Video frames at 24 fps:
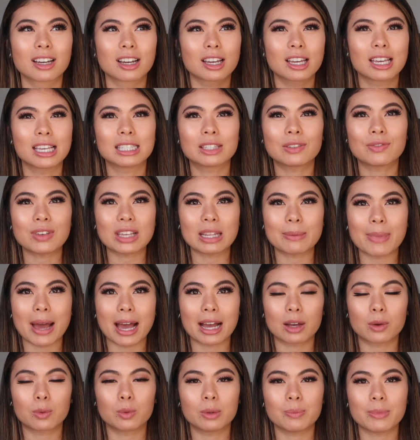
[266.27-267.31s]
his
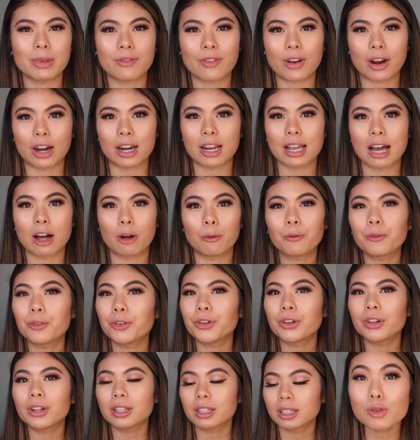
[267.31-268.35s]
feedback would be very
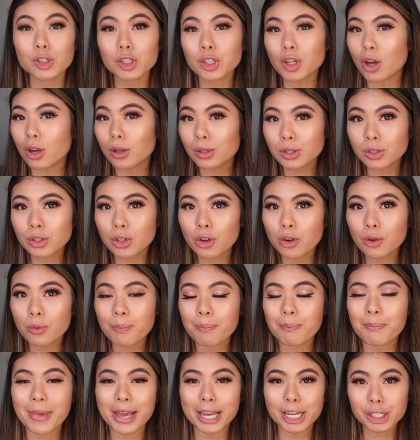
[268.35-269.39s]
helpful. You should also
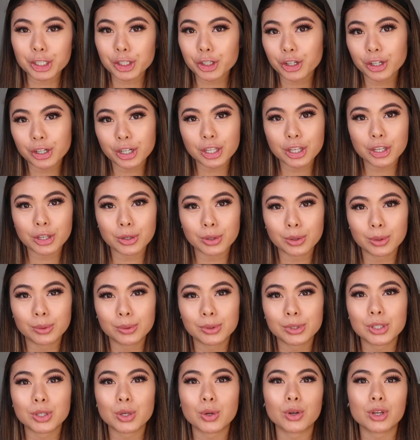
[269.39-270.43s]
make sure to
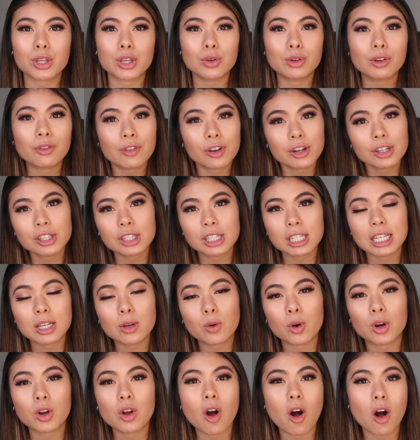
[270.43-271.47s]
use your university
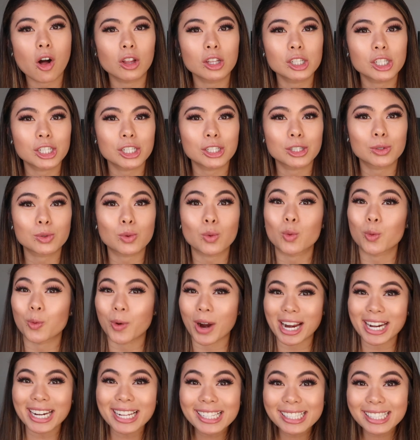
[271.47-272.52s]
or college's
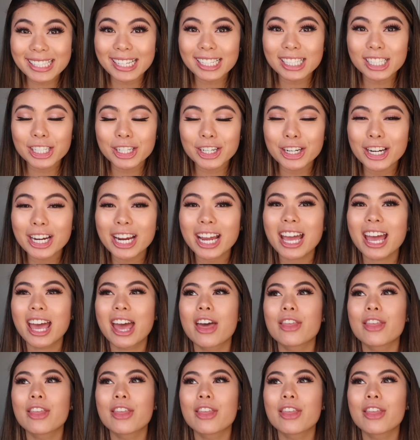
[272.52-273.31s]
writing center.